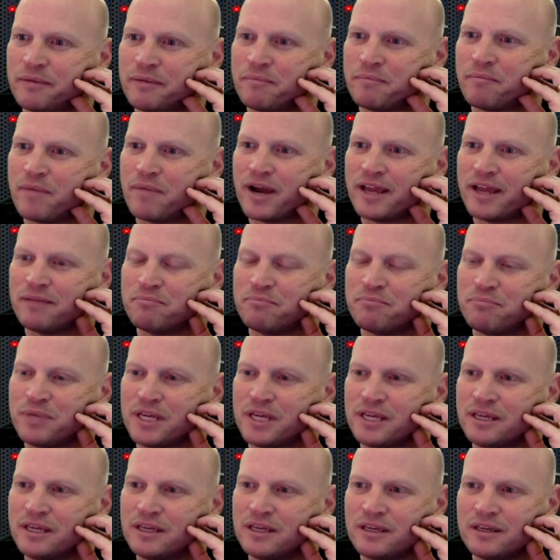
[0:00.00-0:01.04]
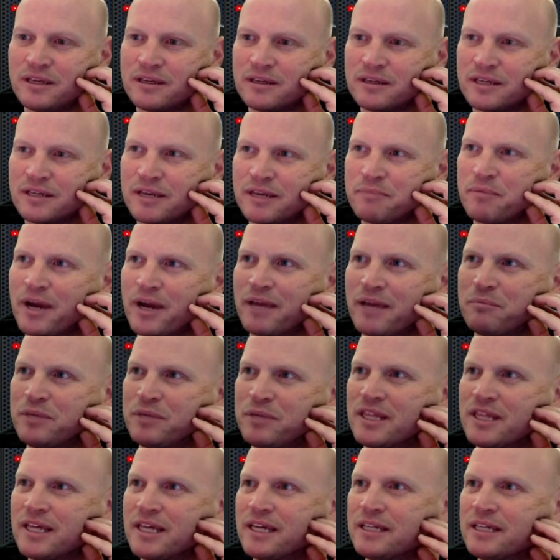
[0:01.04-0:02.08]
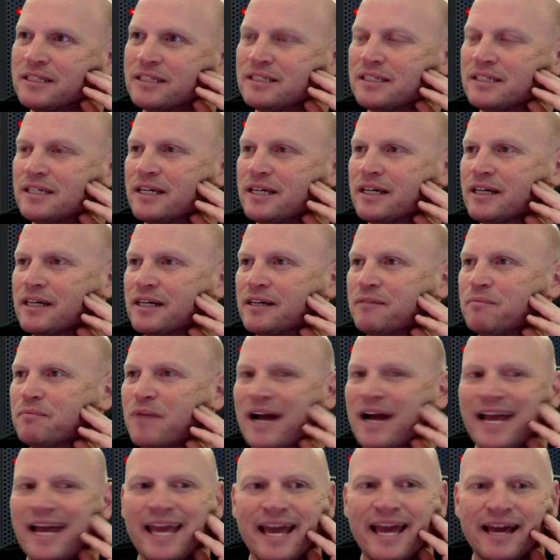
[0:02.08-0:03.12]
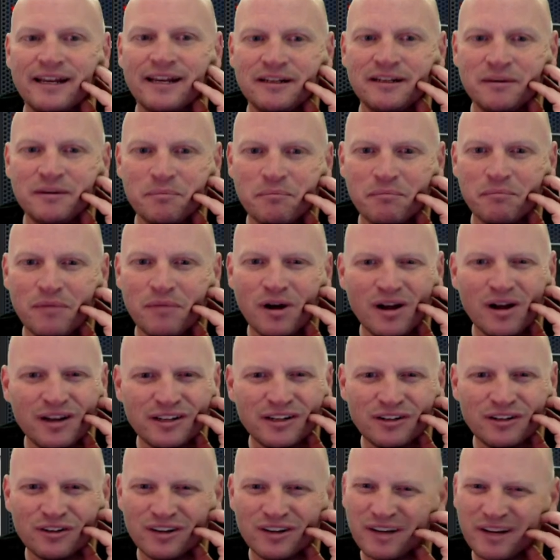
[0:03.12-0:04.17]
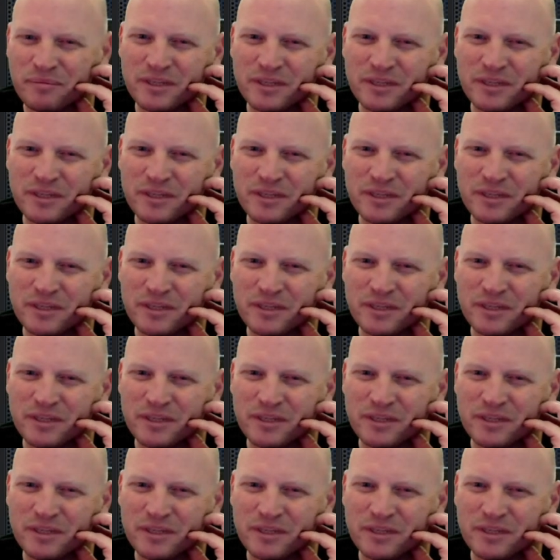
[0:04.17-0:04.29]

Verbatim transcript: it might be, it might be that uh, I added a monitor.